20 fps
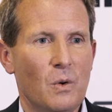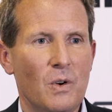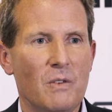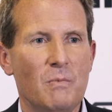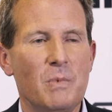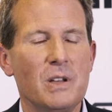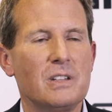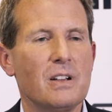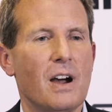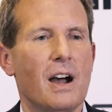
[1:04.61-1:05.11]

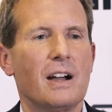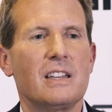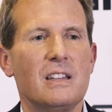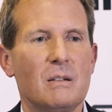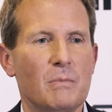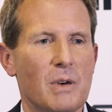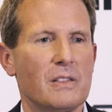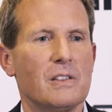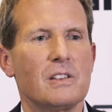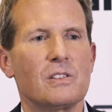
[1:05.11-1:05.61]
We've been
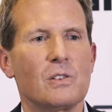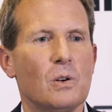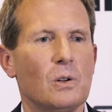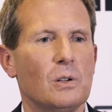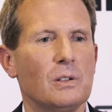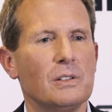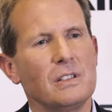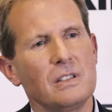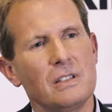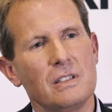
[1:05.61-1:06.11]
talking about this
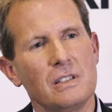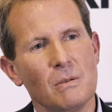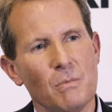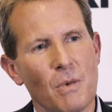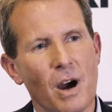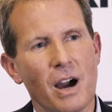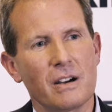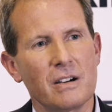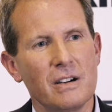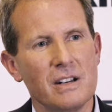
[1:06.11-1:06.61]
whole
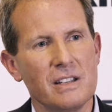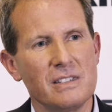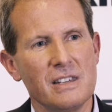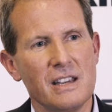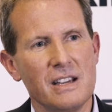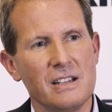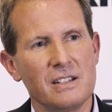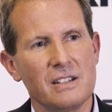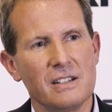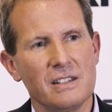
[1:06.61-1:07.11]

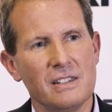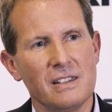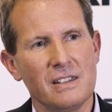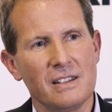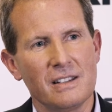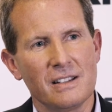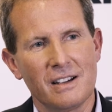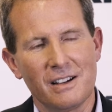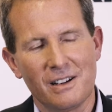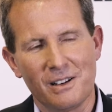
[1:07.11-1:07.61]
democratization
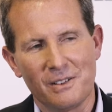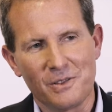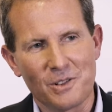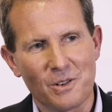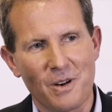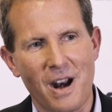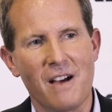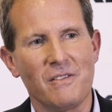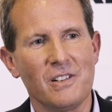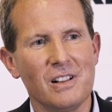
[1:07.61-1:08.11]
of
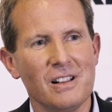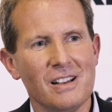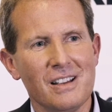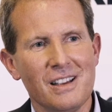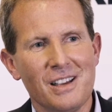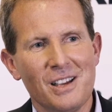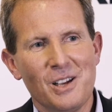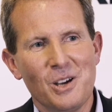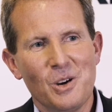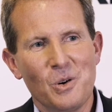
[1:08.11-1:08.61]
travel,
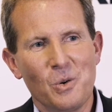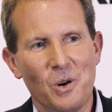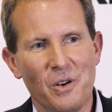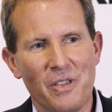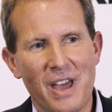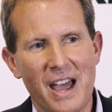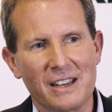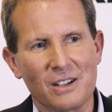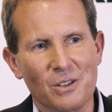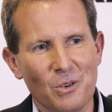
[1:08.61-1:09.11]

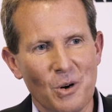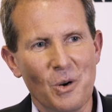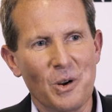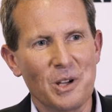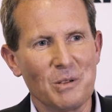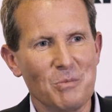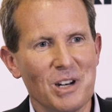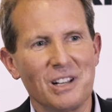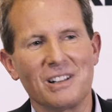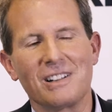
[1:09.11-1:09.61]
where that
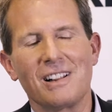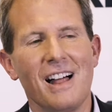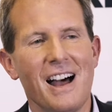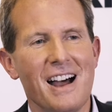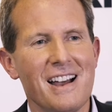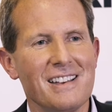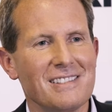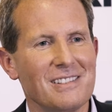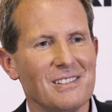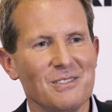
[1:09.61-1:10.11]
growing middle
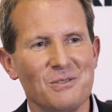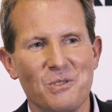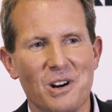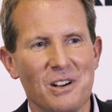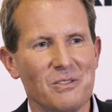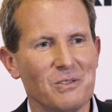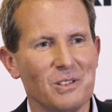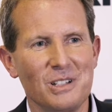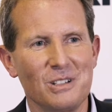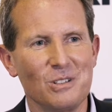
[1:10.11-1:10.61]
class of
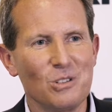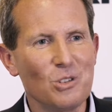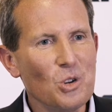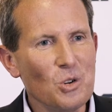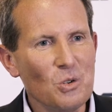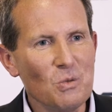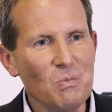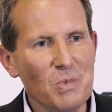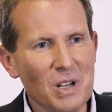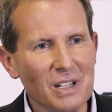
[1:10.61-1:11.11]
roughly
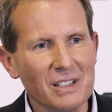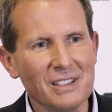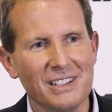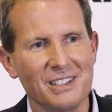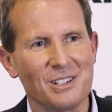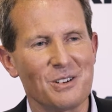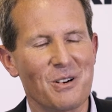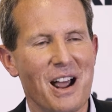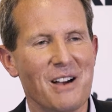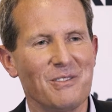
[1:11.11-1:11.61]
2
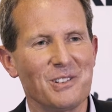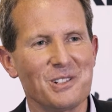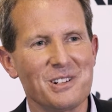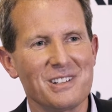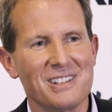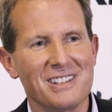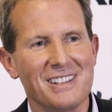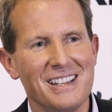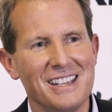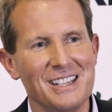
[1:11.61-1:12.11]
billion
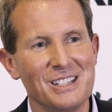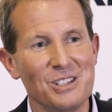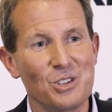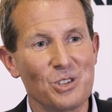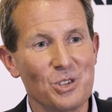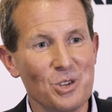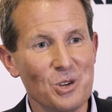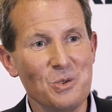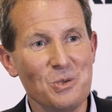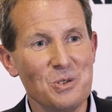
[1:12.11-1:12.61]
travelers is
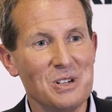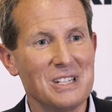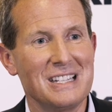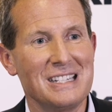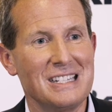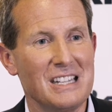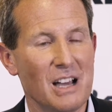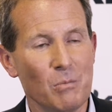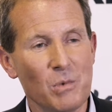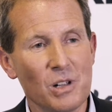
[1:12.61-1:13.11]
soon
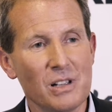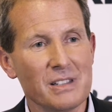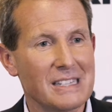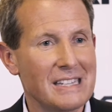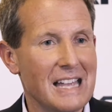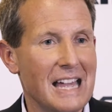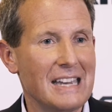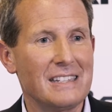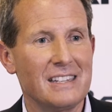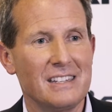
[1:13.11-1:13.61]
to double,
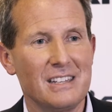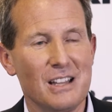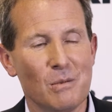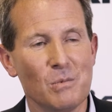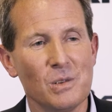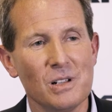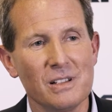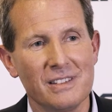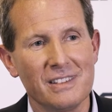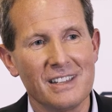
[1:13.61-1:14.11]
set to
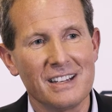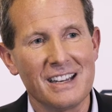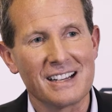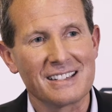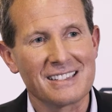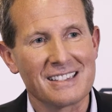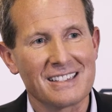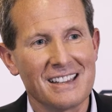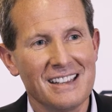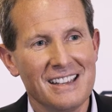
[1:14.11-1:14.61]
double in the
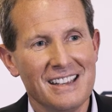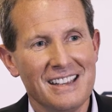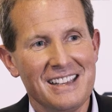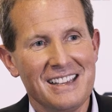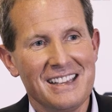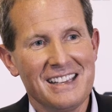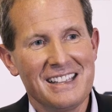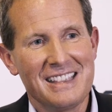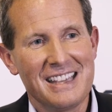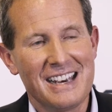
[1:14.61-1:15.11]
next
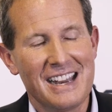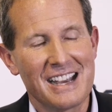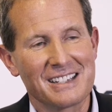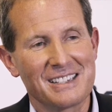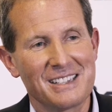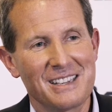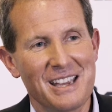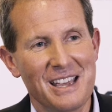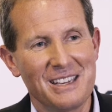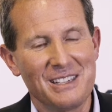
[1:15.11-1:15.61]

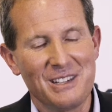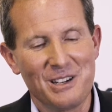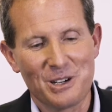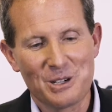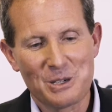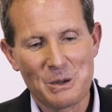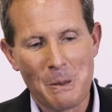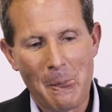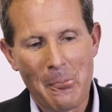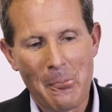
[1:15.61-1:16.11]
10 years.